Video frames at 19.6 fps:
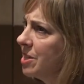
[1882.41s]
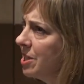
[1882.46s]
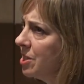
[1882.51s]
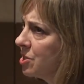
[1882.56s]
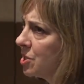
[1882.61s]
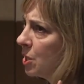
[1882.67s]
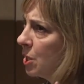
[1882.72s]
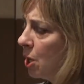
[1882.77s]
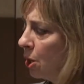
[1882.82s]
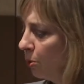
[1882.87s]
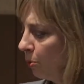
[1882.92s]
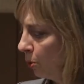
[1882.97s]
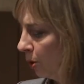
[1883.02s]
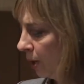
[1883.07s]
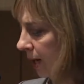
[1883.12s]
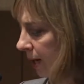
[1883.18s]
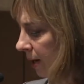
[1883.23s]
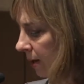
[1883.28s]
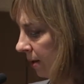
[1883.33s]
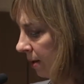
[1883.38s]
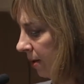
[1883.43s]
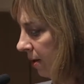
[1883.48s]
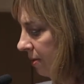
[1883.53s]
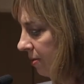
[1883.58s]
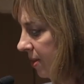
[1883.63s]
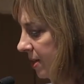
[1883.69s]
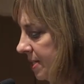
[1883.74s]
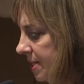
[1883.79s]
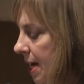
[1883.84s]
is
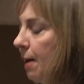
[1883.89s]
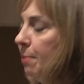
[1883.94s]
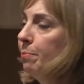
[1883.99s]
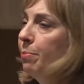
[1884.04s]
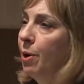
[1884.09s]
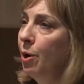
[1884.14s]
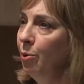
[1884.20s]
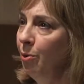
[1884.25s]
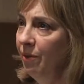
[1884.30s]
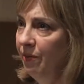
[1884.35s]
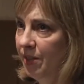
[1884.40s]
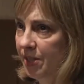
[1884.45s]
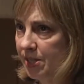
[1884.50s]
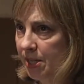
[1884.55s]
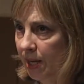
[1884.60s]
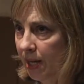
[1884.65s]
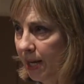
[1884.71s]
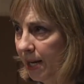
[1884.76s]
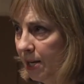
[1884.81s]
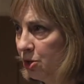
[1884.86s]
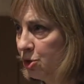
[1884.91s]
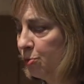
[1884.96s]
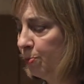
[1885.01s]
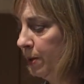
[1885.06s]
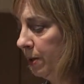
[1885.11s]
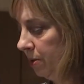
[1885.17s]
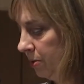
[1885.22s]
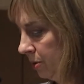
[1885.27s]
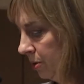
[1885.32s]
lowering the tempo of its
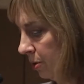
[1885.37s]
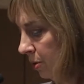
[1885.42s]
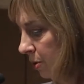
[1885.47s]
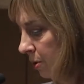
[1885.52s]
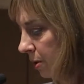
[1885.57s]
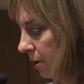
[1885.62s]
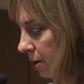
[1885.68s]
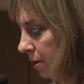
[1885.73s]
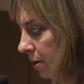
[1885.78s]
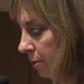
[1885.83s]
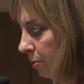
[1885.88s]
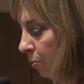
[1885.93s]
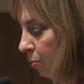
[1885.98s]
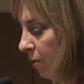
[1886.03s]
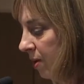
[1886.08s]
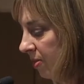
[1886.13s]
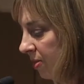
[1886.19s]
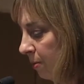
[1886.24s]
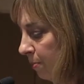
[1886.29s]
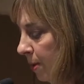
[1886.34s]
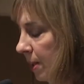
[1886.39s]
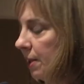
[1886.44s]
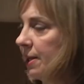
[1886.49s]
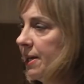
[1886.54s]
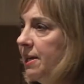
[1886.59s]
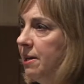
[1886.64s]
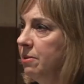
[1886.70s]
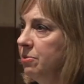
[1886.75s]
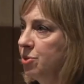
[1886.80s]
engagement uh, with the
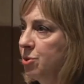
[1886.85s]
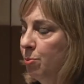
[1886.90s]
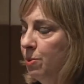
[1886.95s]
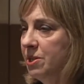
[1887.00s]
Middle East.